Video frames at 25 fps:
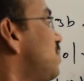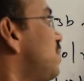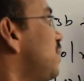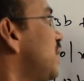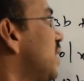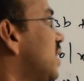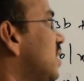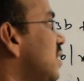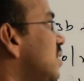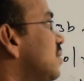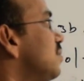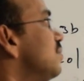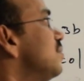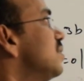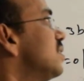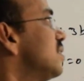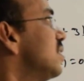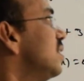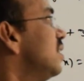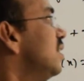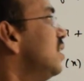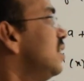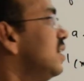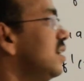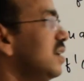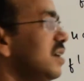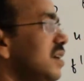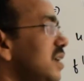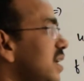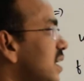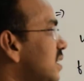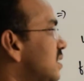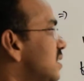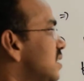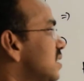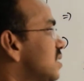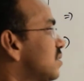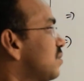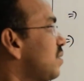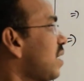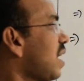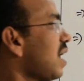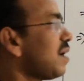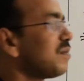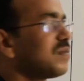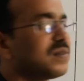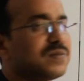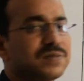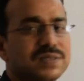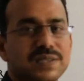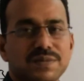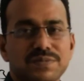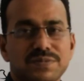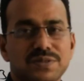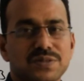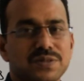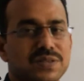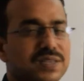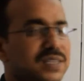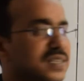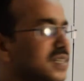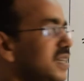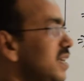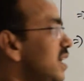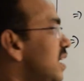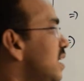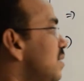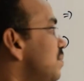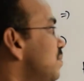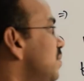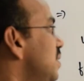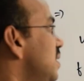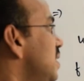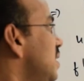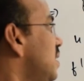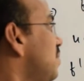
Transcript: becomes x square after substituting a and b,